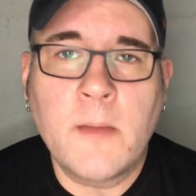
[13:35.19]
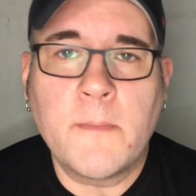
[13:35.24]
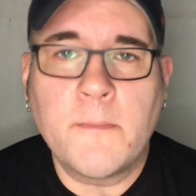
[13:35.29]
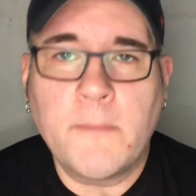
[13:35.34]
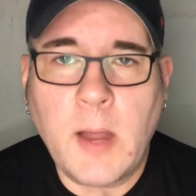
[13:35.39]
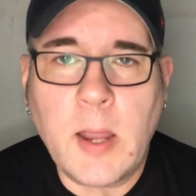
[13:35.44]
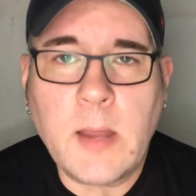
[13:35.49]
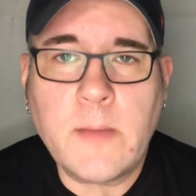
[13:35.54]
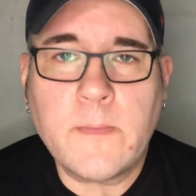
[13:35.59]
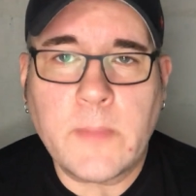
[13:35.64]

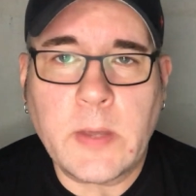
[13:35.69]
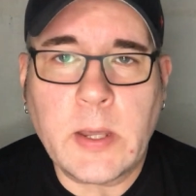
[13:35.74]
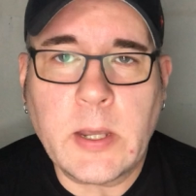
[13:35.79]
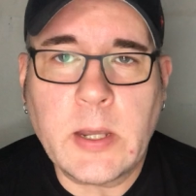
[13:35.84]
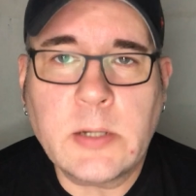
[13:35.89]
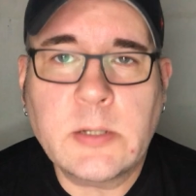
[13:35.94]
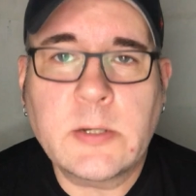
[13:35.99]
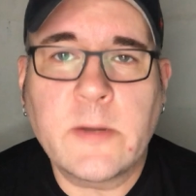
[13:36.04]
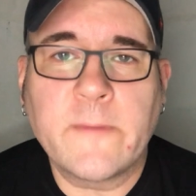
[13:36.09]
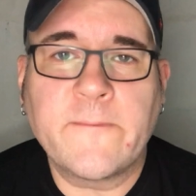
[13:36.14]
might
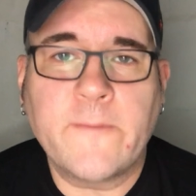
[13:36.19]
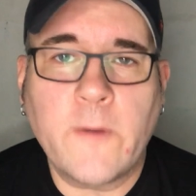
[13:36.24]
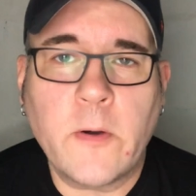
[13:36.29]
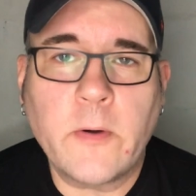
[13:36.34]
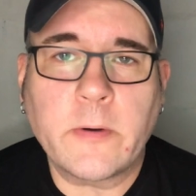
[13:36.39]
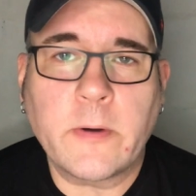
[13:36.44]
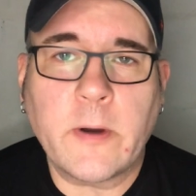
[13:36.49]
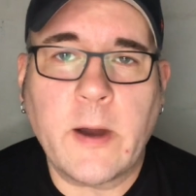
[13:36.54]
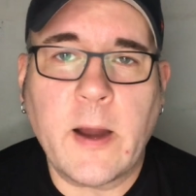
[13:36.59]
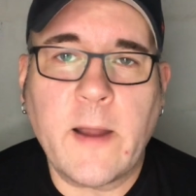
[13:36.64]
be to
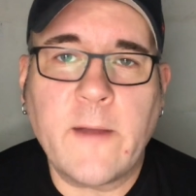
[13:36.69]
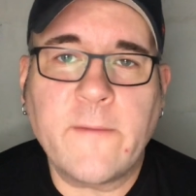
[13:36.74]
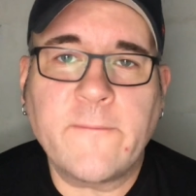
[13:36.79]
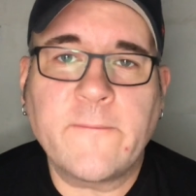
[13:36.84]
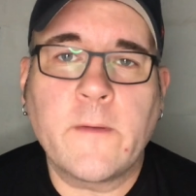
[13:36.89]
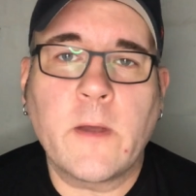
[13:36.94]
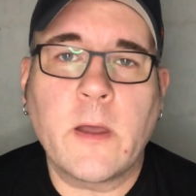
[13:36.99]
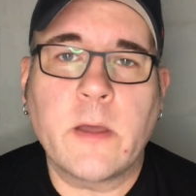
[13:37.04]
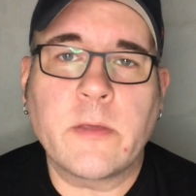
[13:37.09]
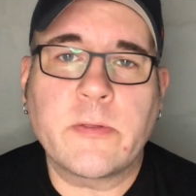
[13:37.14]

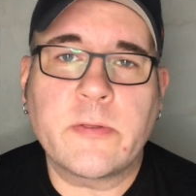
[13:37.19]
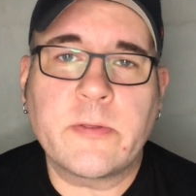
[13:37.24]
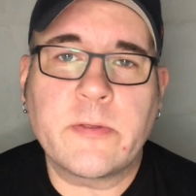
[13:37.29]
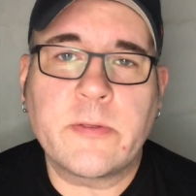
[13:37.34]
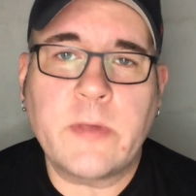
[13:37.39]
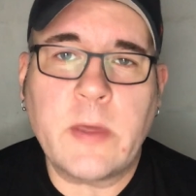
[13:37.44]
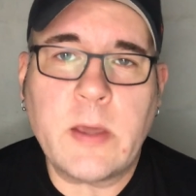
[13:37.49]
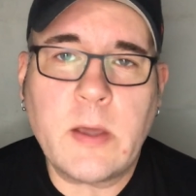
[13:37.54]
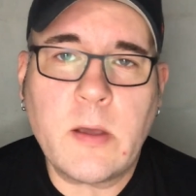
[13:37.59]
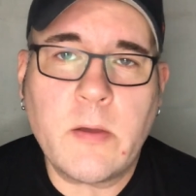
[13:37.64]
photograph a
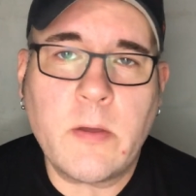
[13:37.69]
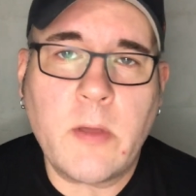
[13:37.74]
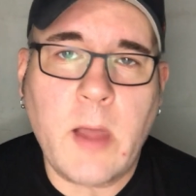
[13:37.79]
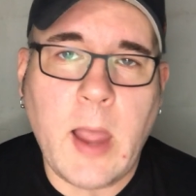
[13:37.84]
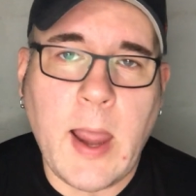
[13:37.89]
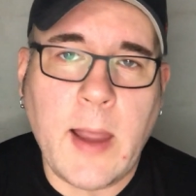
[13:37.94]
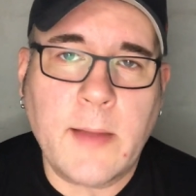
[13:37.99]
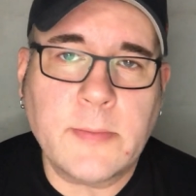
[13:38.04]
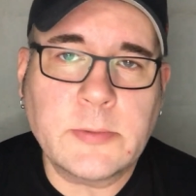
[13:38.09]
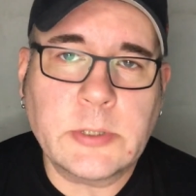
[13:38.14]
single
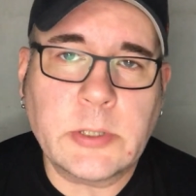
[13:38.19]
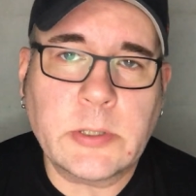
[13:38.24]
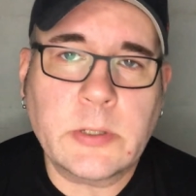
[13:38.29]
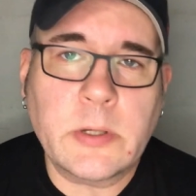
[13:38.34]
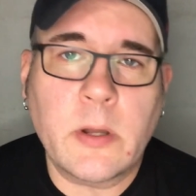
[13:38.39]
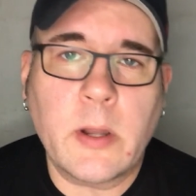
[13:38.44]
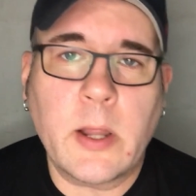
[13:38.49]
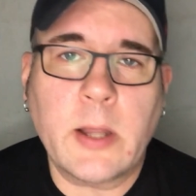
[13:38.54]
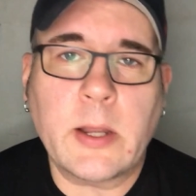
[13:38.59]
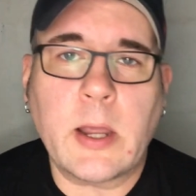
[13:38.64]

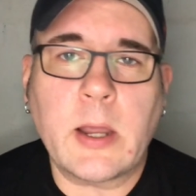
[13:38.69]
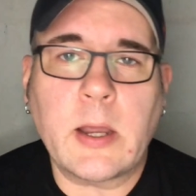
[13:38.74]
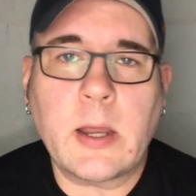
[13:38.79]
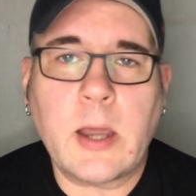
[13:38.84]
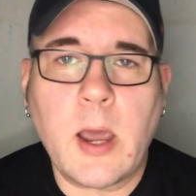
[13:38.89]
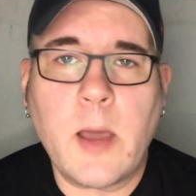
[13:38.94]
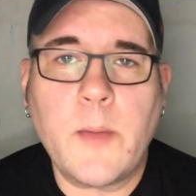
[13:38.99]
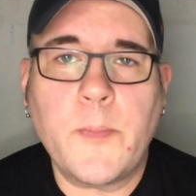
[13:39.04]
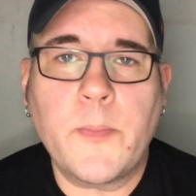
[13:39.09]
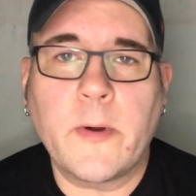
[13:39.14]
object like a
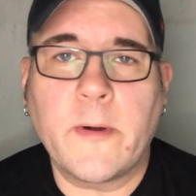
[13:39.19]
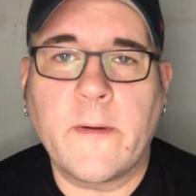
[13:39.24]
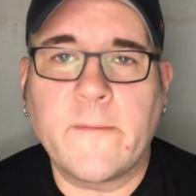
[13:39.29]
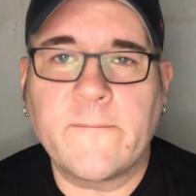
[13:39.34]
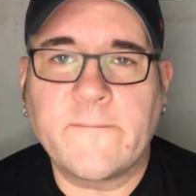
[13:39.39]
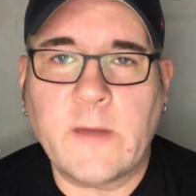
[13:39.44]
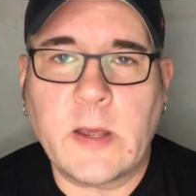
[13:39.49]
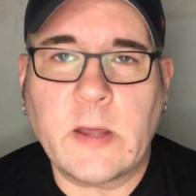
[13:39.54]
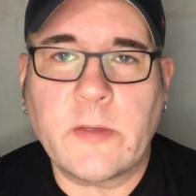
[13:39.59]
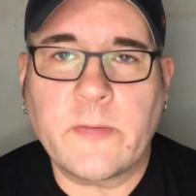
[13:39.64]
cup or a
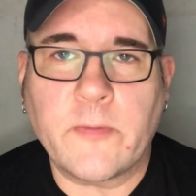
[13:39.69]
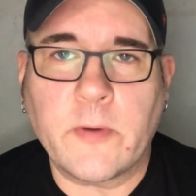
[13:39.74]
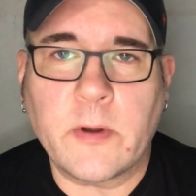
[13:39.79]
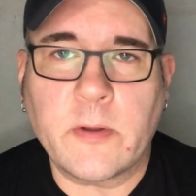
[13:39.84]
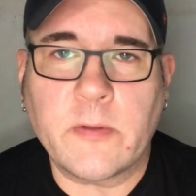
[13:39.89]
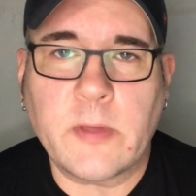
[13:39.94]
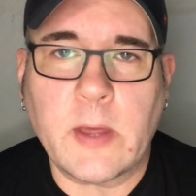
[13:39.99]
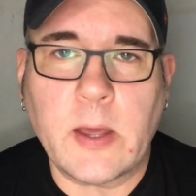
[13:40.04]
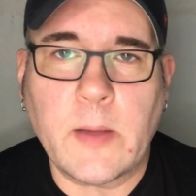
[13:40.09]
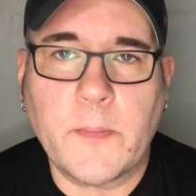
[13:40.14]
vase, for
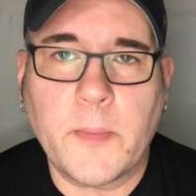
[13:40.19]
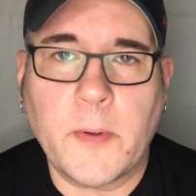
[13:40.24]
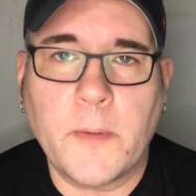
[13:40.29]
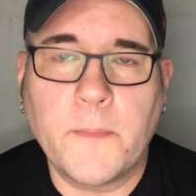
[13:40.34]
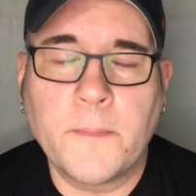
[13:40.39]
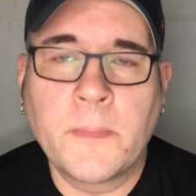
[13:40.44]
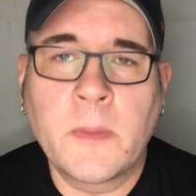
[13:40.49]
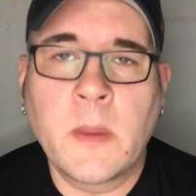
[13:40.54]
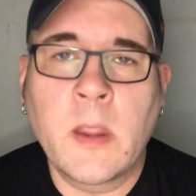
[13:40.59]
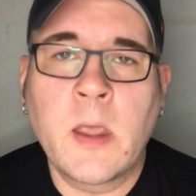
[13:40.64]
example.
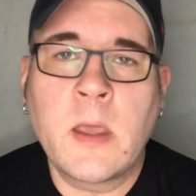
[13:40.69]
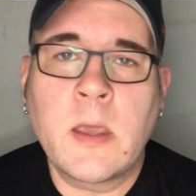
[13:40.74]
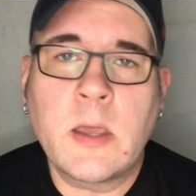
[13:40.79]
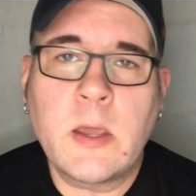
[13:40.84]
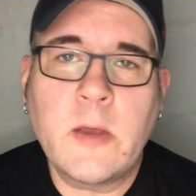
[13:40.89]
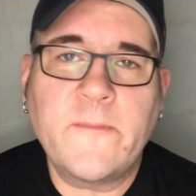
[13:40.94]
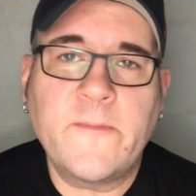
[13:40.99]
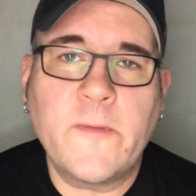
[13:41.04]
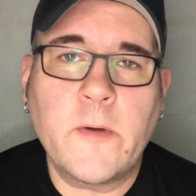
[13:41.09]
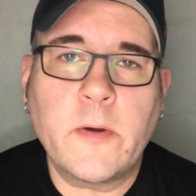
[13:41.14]

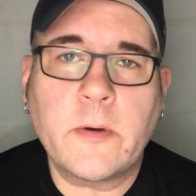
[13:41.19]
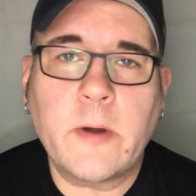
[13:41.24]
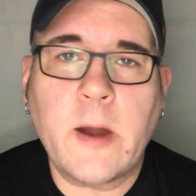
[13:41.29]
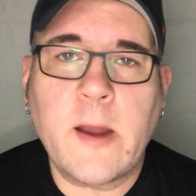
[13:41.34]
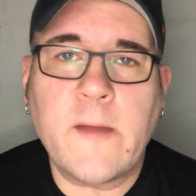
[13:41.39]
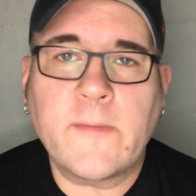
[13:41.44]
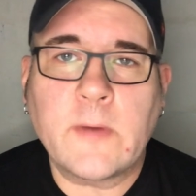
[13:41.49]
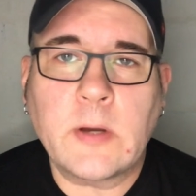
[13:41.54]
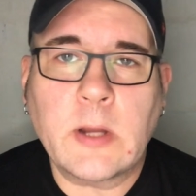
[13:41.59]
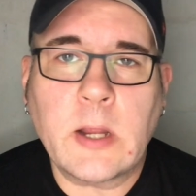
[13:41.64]
You'd
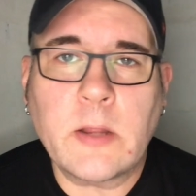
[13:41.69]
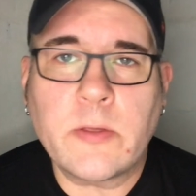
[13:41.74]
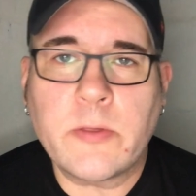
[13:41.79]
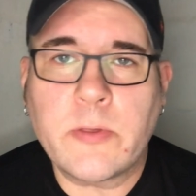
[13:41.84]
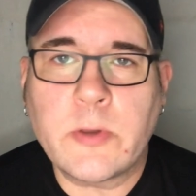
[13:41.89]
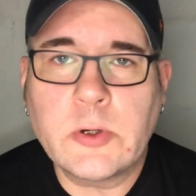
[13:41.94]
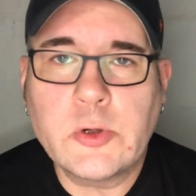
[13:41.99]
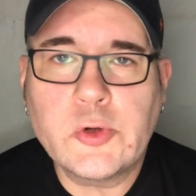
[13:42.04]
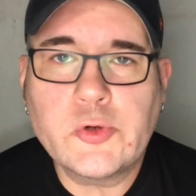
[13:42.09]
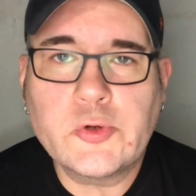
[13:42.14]
photograph it against
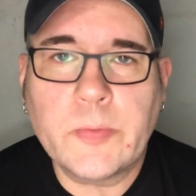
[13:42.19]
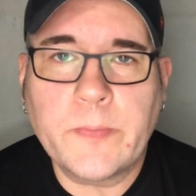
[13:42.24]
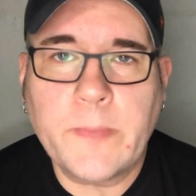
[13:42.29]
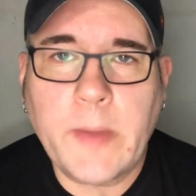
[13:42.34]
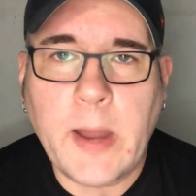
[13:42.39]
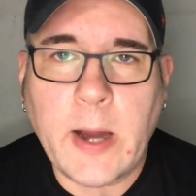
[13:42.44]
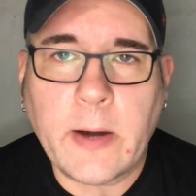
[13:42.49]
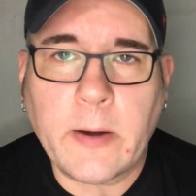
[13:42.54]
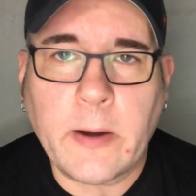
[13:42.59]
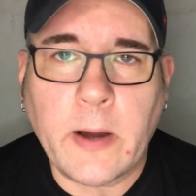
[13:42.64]
a neutral
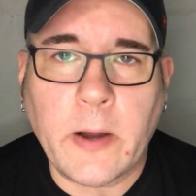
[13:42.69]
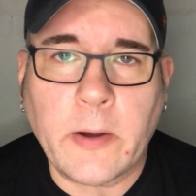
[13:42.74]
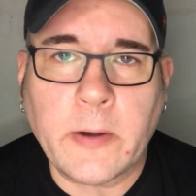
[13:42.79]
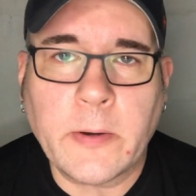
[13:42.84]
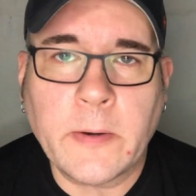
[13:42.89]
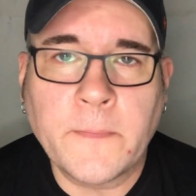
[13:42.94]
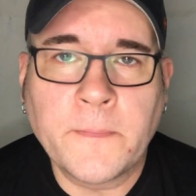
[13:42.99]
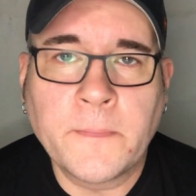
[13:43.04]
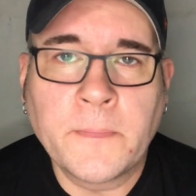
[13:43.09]
background.